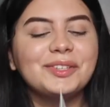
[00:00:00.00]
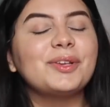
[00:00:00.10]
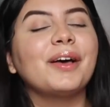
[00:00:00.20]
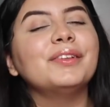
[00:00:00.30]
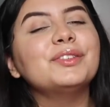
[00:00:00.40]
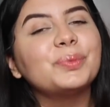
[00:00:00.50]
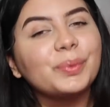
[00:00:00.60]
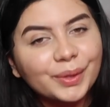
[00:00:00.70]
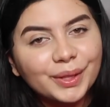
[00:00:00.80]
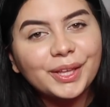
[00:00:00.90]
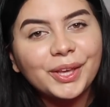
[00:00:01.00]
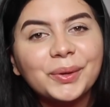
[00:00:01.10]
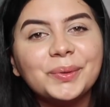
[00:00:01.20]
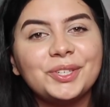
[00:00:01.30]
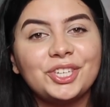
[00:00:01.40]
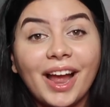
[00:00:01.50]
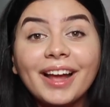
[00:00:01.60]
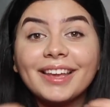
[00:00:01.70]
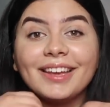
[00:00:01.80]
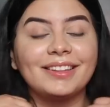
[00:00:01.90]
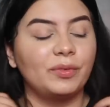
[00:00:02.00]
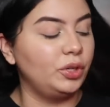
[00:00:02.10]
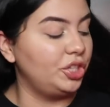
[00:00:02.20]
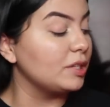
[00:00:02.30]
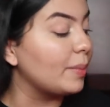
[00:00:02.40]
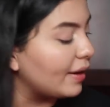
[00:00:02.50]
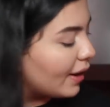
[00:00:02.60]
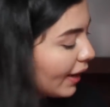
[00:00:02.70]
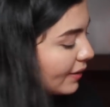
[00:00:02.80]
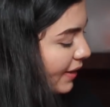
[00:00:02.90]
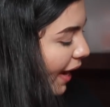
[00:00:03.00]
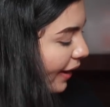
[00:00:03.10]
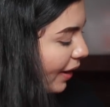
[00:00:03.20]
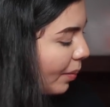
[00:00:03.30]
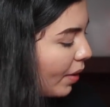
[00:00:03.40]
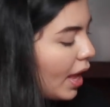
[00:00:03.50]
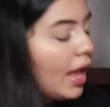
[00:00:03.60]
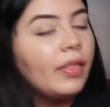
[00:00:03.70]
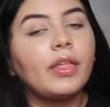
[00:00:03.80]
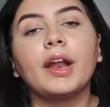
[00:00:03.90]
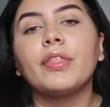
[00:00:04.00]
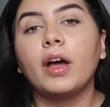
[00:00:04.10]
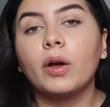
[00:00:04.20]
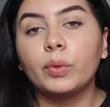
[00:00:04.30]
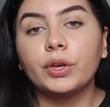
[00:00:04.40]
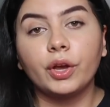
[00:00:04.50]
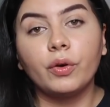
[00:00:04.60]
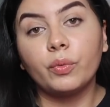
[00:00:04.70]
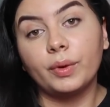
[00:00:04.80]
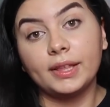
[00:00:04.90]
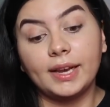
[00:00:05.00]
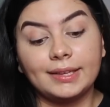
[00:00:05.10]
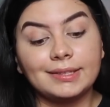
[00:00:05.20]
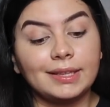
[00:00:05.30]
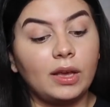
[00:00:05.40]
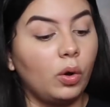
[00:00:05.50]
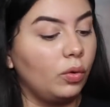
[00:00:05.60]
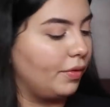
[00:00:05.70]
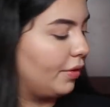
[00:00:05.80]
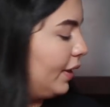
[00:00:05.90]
I saw this really cute jacket, which is my next item, that I thought would go really nicely over